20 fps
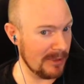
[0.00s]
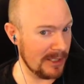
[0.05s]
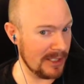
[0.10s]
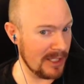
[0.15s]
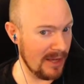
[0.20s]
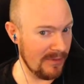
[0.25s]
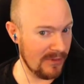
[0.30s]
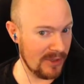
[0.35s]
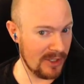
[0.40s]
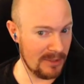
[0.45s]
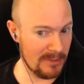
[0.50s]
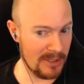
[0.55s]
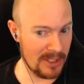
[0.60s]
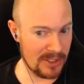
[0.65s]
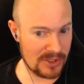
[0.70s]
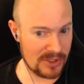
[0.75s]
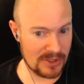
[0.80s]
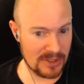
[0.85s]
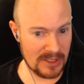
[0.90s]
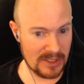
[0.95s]
not very
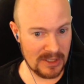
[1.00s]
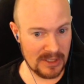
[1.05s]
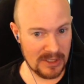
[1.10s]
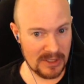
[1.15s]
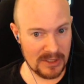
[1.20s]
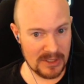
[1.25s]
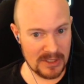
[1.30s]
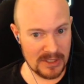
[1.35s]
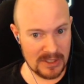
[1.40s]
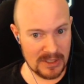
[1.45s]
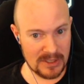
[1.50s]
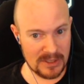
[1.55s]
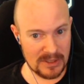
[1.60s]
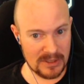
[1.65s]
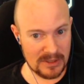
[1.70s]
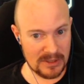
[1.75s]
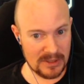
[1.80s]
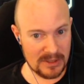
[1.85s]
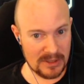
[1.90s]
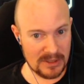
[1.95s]
much.
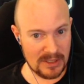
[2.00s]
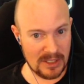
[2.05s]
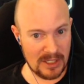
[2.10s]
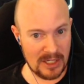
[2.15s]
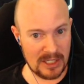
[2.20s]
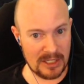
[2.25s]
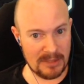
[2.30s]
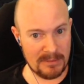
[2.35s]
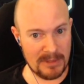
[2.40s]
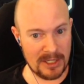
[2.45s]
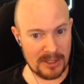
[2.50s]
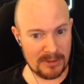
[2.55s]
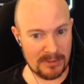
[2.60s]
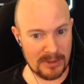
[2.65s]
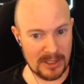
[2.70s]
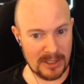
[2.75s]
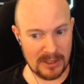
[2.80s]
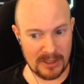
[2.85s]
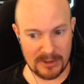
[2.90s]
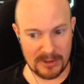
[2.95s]
Automated
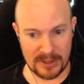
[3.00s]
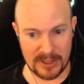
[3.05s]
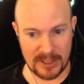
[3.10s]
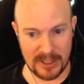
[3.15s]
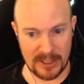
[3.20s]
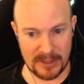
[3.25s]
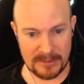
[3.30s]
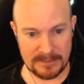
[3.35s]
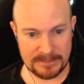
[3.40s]
reloader, huh?